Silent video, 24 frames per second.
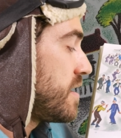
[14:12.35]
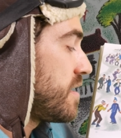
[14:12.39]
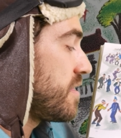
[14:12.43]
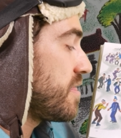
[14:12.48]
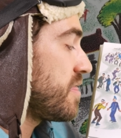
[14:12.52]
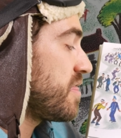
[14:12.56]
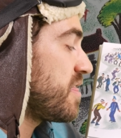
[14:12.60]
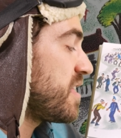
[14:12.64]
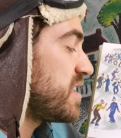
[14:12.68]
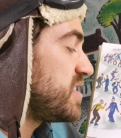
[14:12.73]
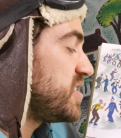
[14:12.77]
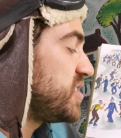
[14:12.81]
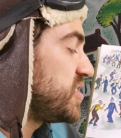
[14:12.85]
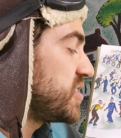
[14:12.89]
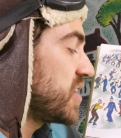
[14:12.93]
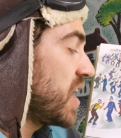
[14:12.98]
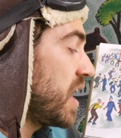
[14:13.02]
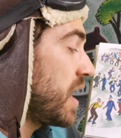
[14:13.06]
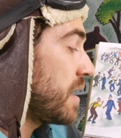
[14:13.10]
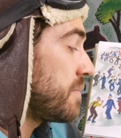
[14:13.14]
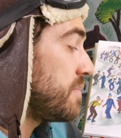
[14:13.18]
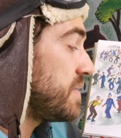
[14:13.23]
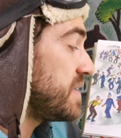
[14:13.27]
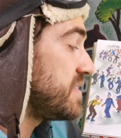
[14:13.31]
The
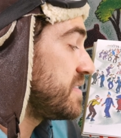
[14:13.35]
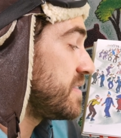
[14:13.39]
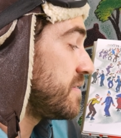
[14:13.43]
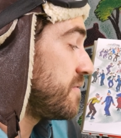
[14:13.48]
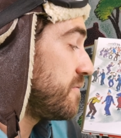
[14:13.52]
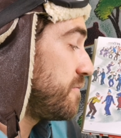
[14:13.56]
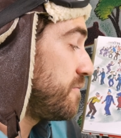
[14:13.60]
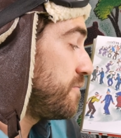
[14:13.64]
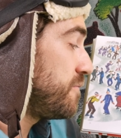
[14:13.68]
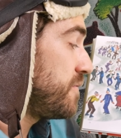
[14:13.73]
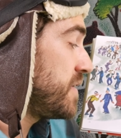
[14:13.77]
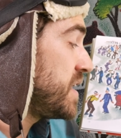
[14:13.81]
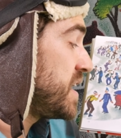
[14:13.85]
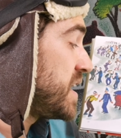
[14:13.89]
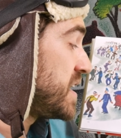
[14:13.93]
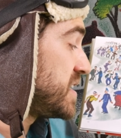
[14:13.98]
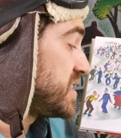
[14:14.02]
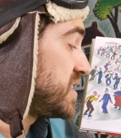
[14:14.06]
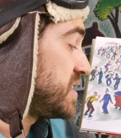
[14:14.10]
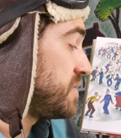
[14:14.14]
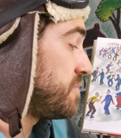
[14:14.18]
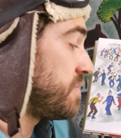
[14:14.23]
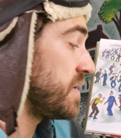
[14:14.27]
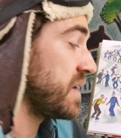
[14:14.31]
job isn't
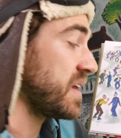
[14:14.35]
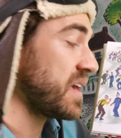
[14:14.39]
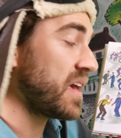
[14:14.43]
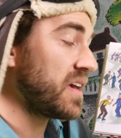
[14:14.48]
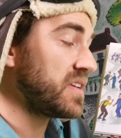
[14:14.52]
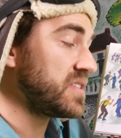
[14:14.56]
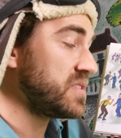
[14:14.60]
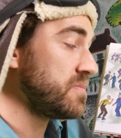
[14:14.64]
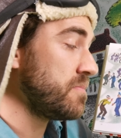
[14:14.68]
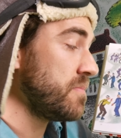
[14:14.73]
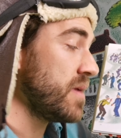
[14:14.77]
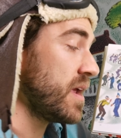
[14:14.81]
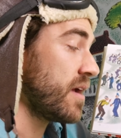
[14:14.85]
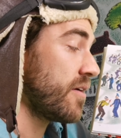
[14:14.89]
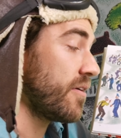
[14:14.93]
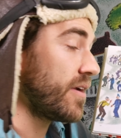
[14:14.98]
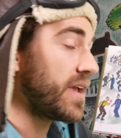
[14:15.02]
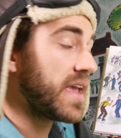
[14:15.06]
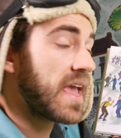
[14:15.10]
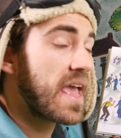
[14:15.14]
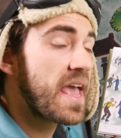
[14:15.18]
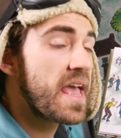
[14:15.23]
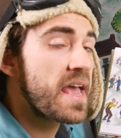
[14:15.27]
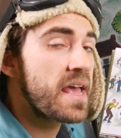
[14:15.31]
finished because
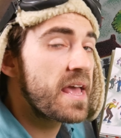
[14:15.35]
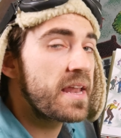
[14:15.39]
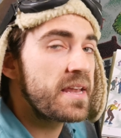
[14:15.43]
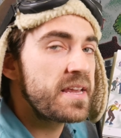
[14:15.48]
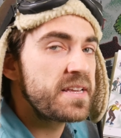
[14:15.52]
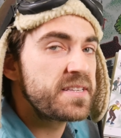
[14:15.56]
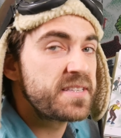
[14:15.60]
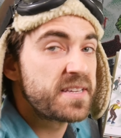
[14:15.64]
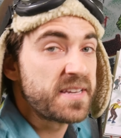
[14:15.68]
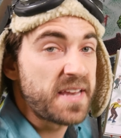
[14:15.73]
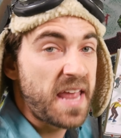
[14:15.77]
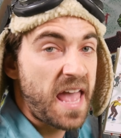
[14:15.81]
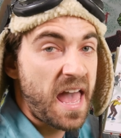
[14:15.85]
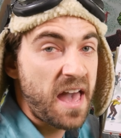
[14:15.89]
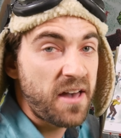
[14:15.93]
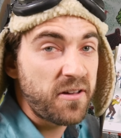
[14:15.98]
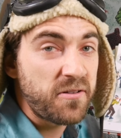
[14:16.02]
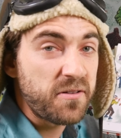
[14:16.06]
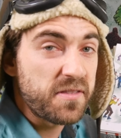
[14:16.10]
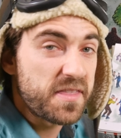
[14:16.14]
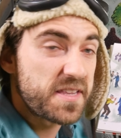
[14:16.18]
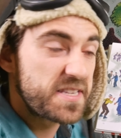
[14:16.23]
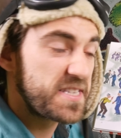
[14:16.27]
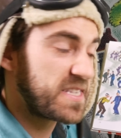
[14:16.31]
Mary Ann isn't out
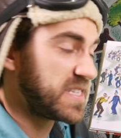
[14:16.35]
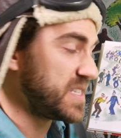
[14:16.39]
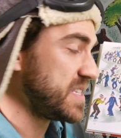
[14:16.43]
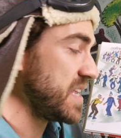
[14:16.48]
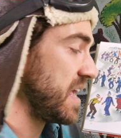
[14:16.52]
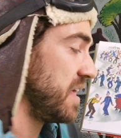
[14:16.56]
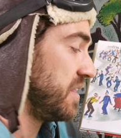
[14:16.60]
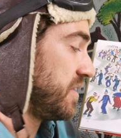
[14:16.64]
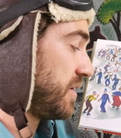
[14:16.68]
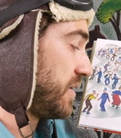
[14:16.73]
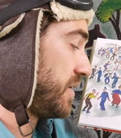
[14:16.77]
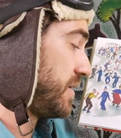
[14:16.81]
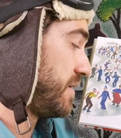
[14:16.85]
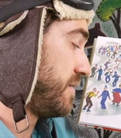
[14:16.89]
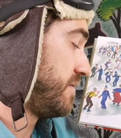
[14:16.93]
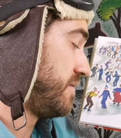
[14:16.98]
of the cellar,